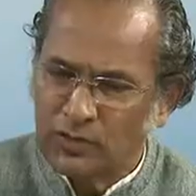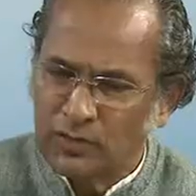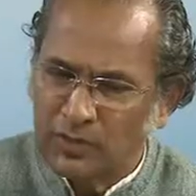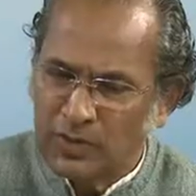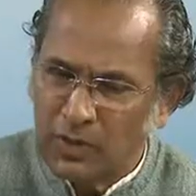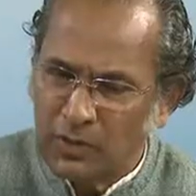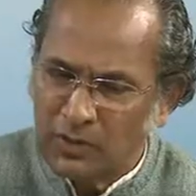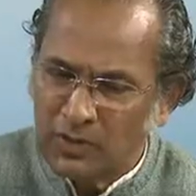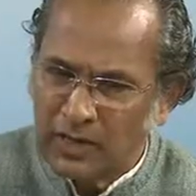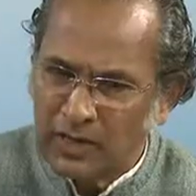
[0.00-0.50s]

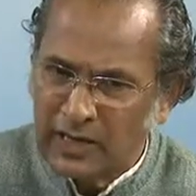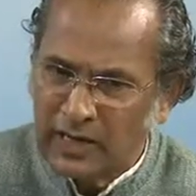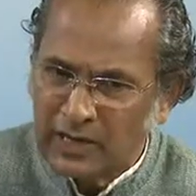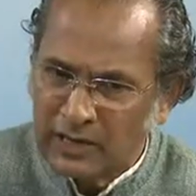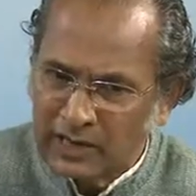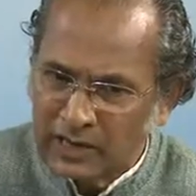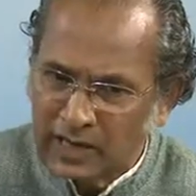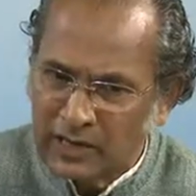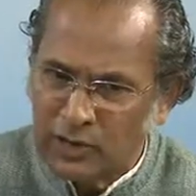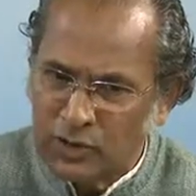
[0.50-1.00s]
without an
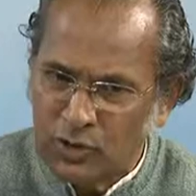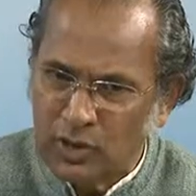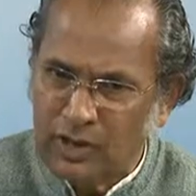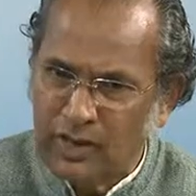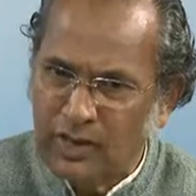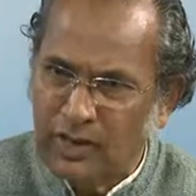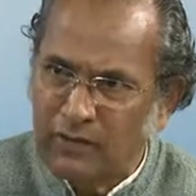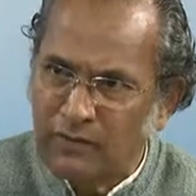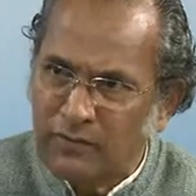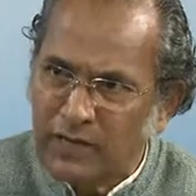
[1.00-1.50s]
intellectual
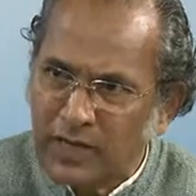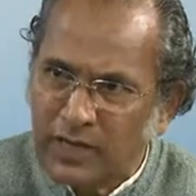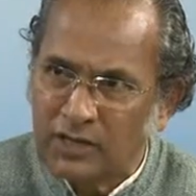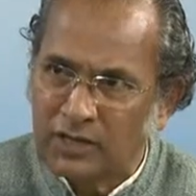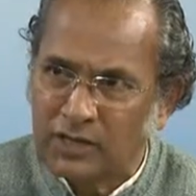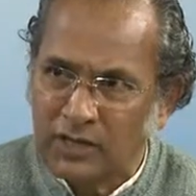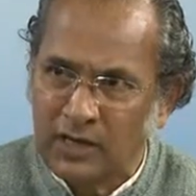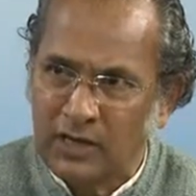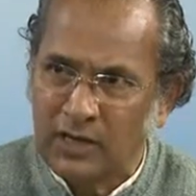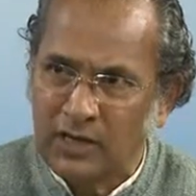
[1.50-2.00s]

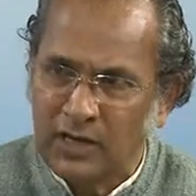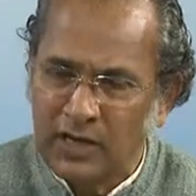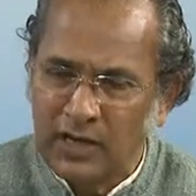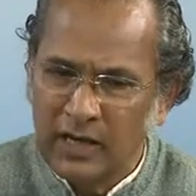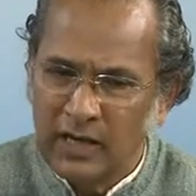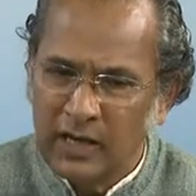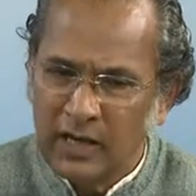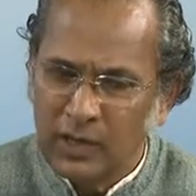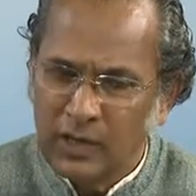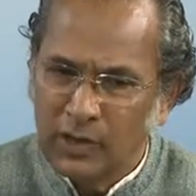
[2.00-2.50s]
conviction,
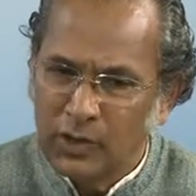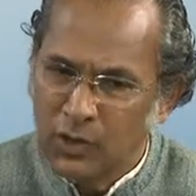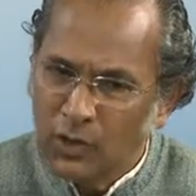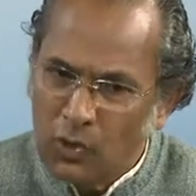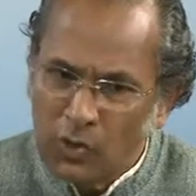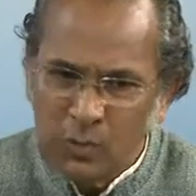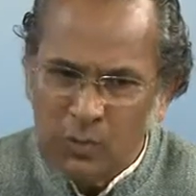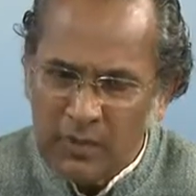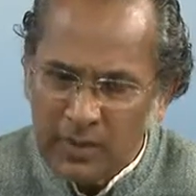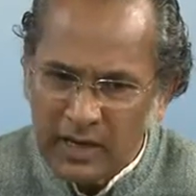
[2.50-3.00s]

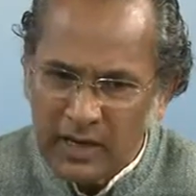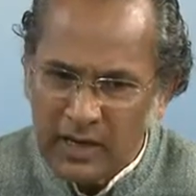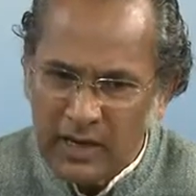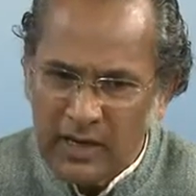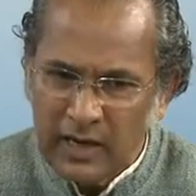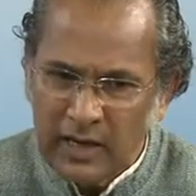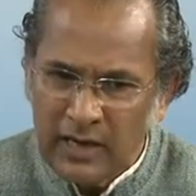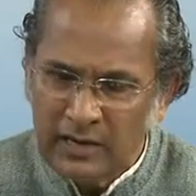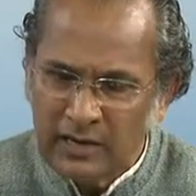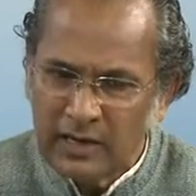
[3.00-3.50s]
nobody
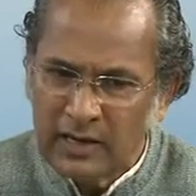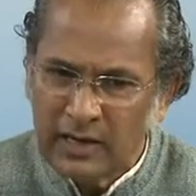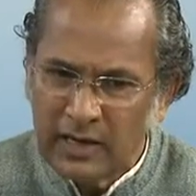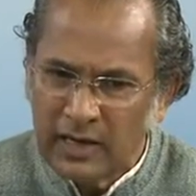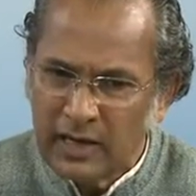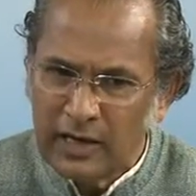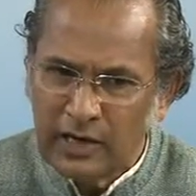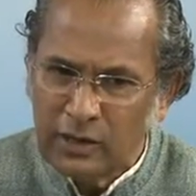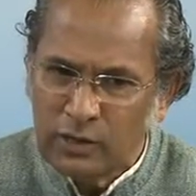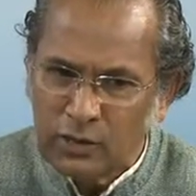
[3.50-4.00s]
entering
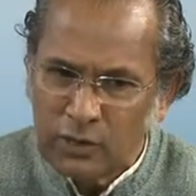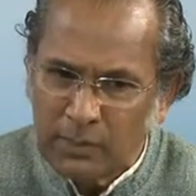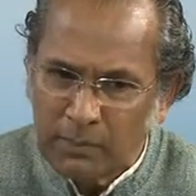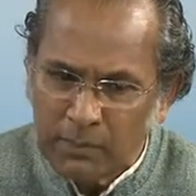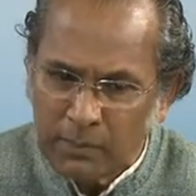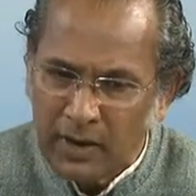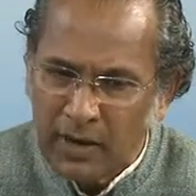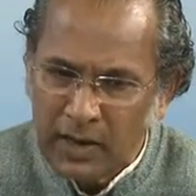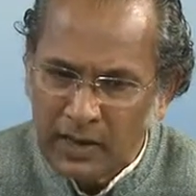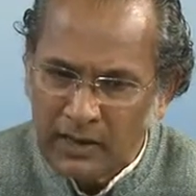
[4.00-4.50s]
into the
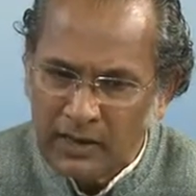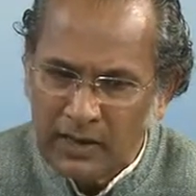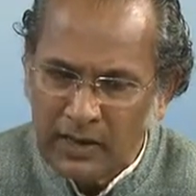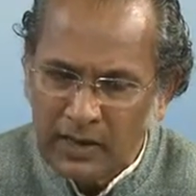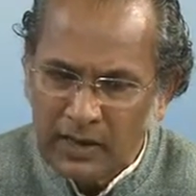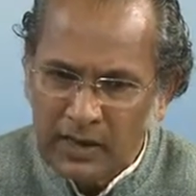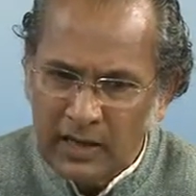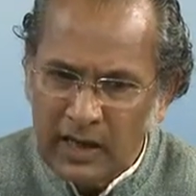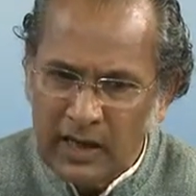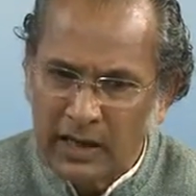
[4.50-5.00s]
path
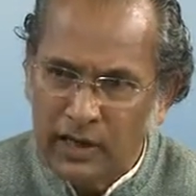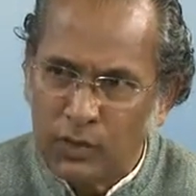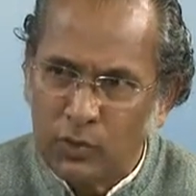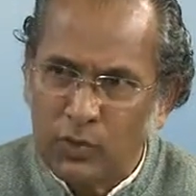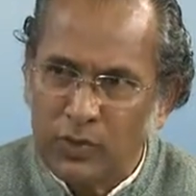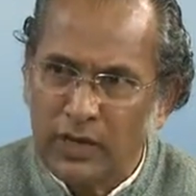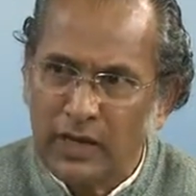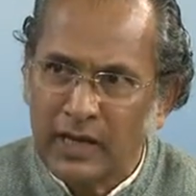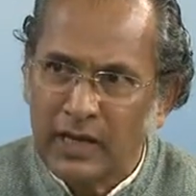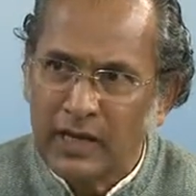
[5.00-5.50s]
and
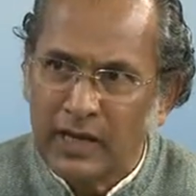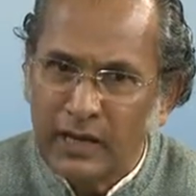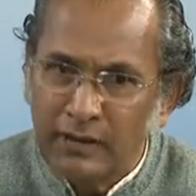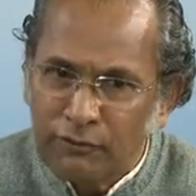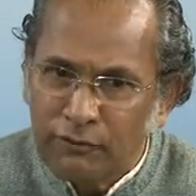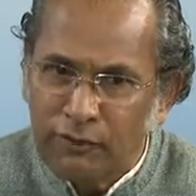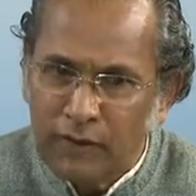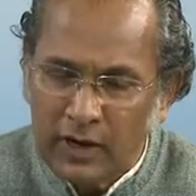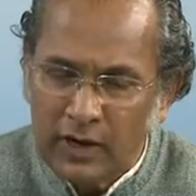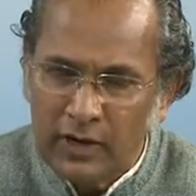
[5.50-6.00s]
doing an
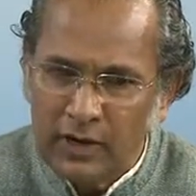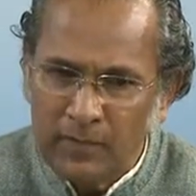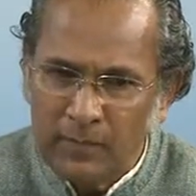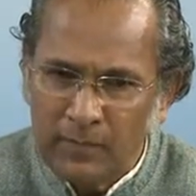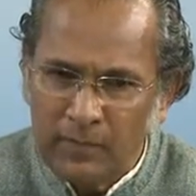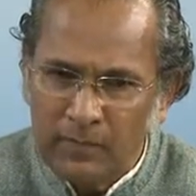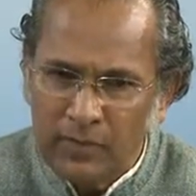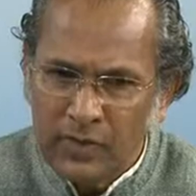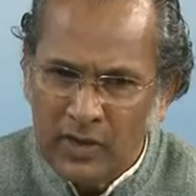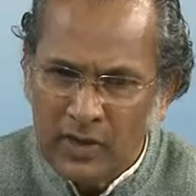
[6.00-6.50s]
effort
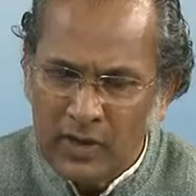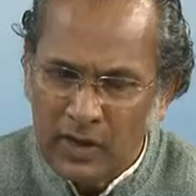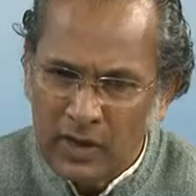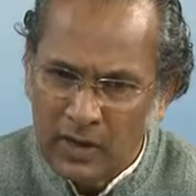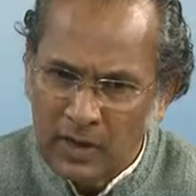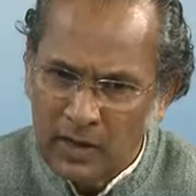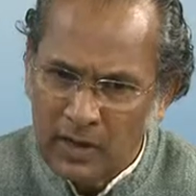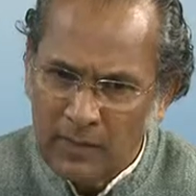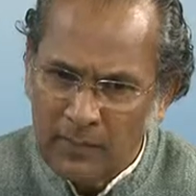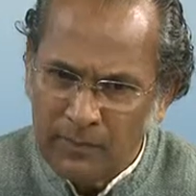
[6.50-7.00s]

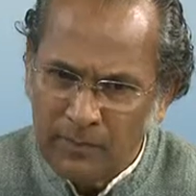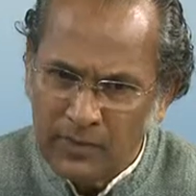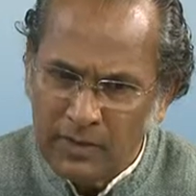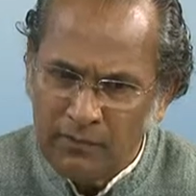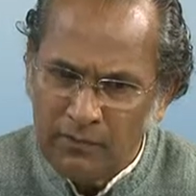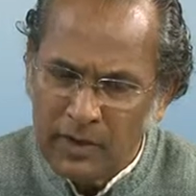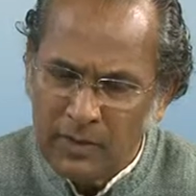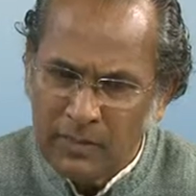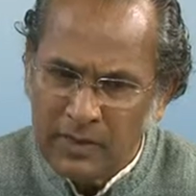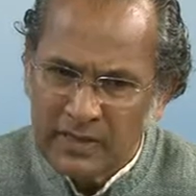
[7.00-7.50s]

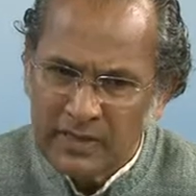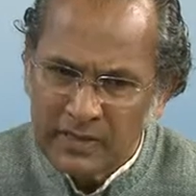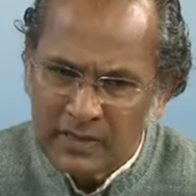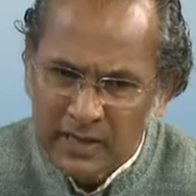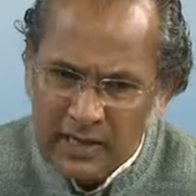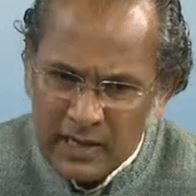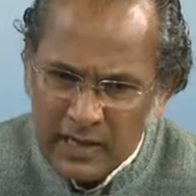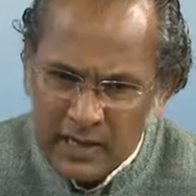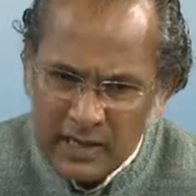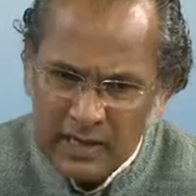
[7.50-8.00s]
will be
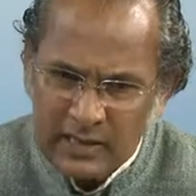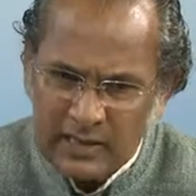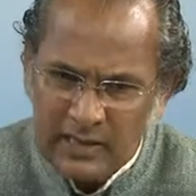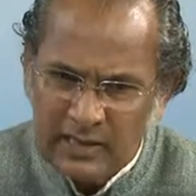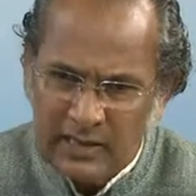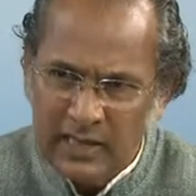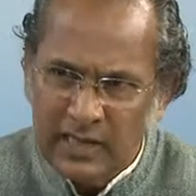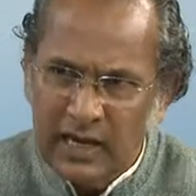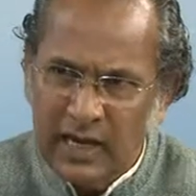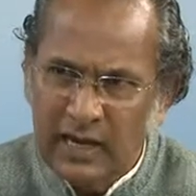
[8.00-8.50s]
serious
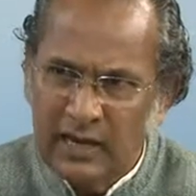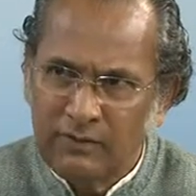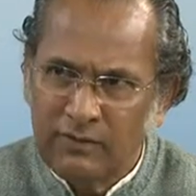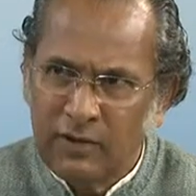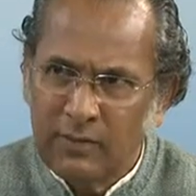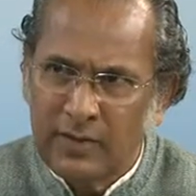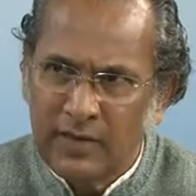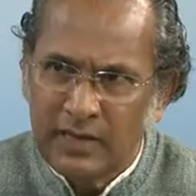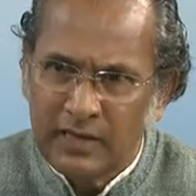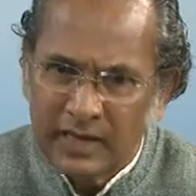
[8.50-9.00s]
and will
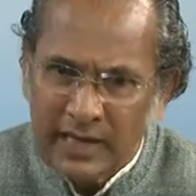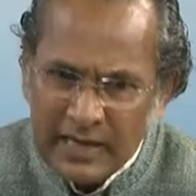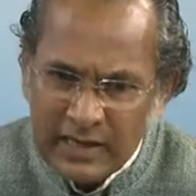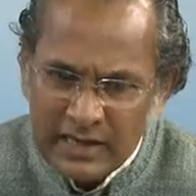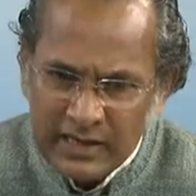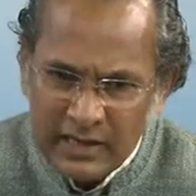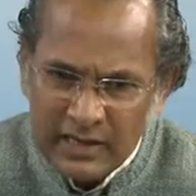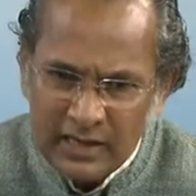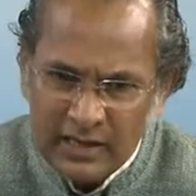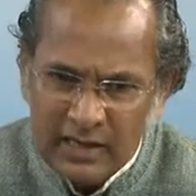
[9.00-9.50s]
be
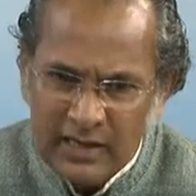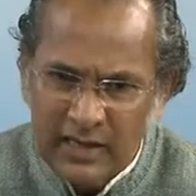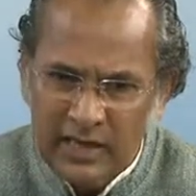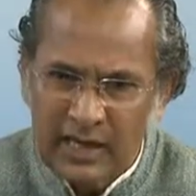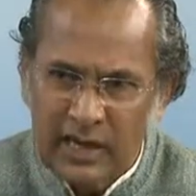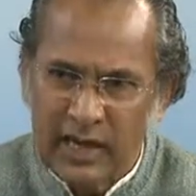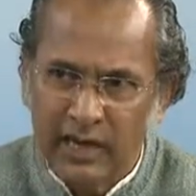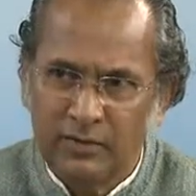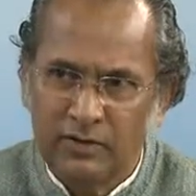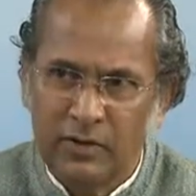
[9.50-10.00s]
diligent
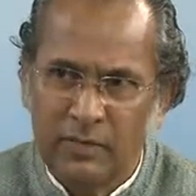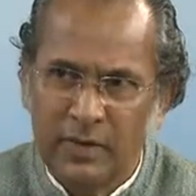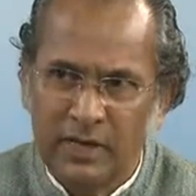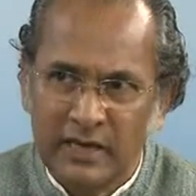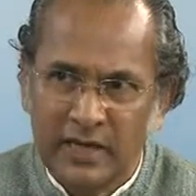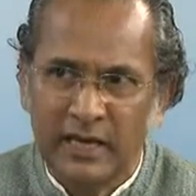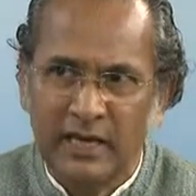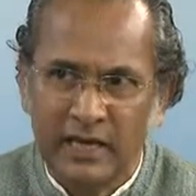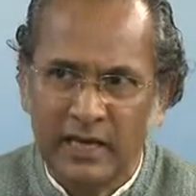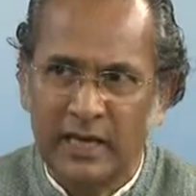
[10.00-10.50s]
and will be
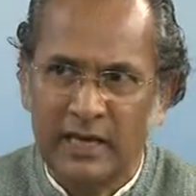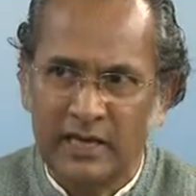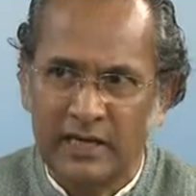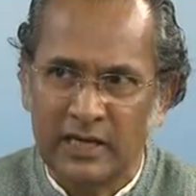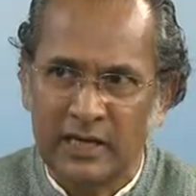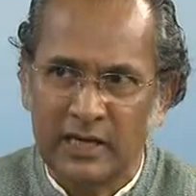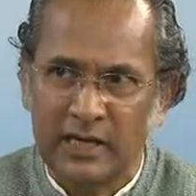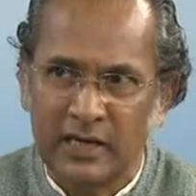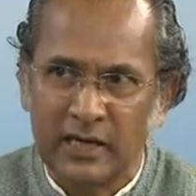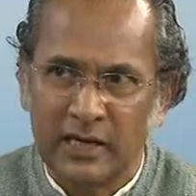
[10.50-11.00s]
dedicated.